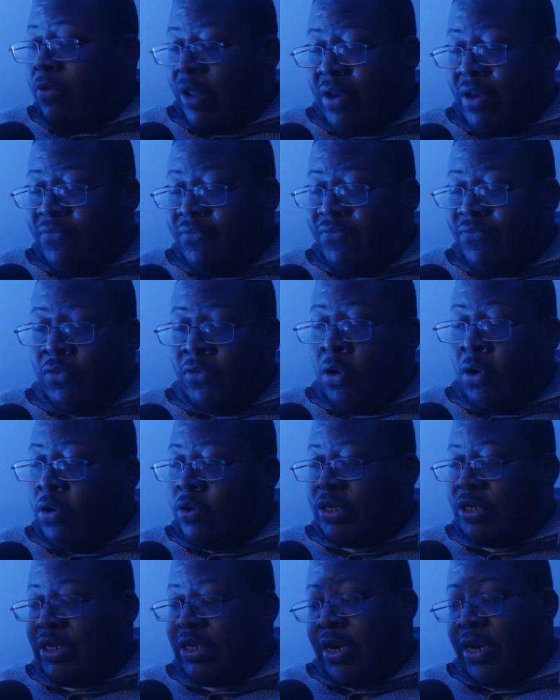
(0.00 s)

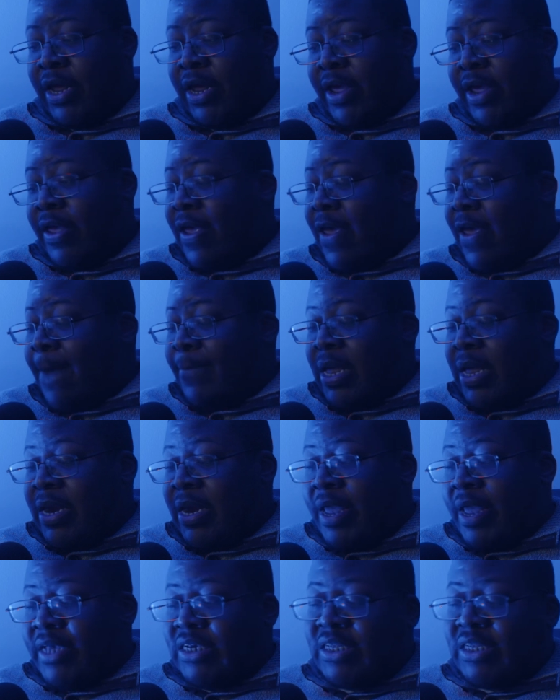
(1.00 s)
flaws in their in
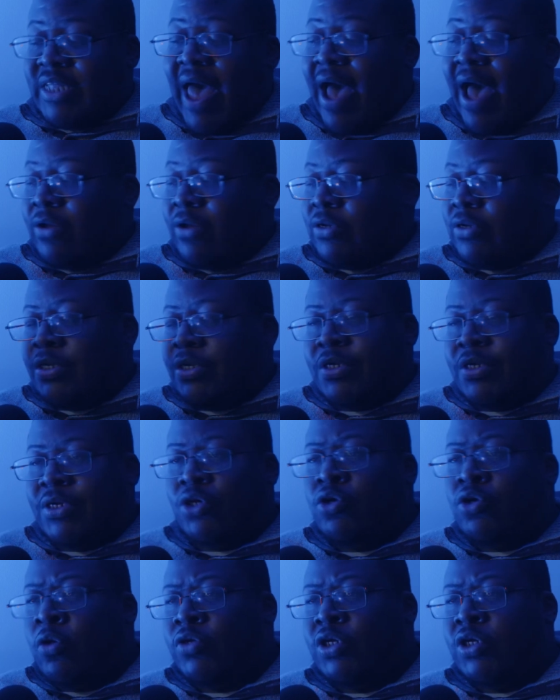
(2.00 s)
their styles and just, you
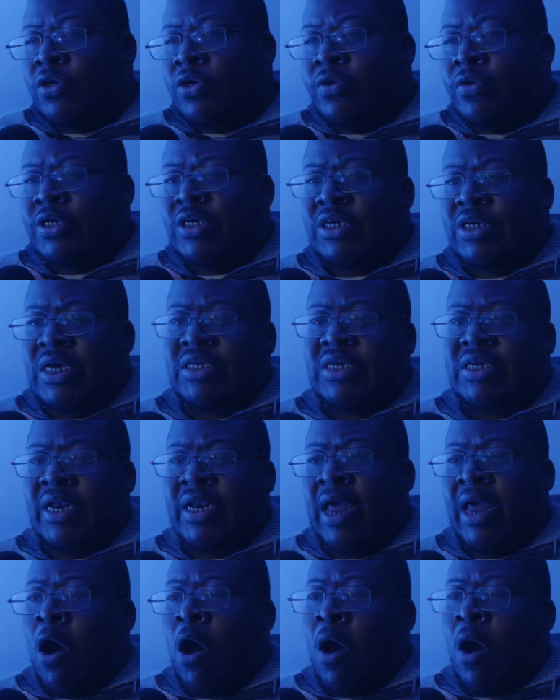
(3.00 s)
know, certain chinks in
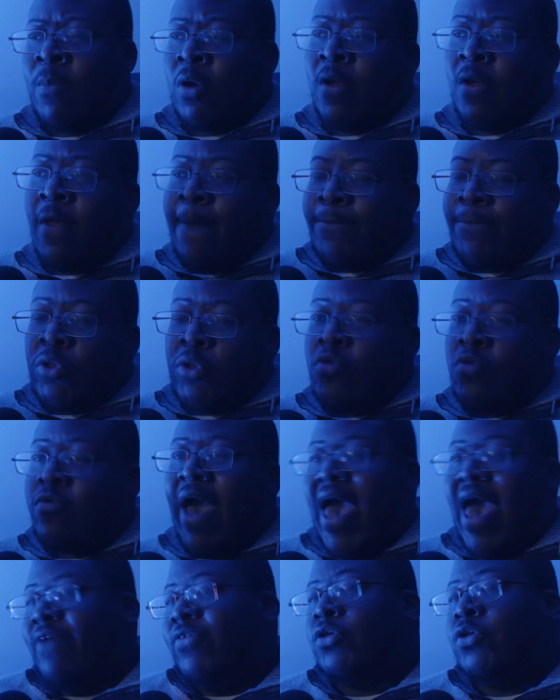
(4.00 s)
their armor, you
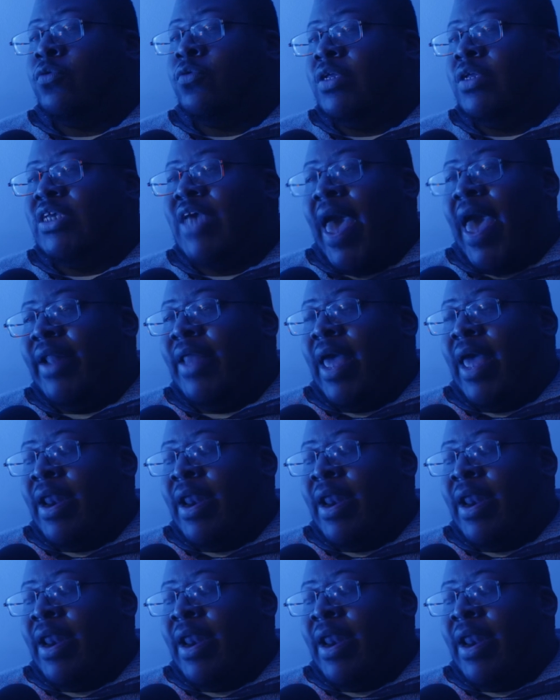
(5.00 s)
have to attack that.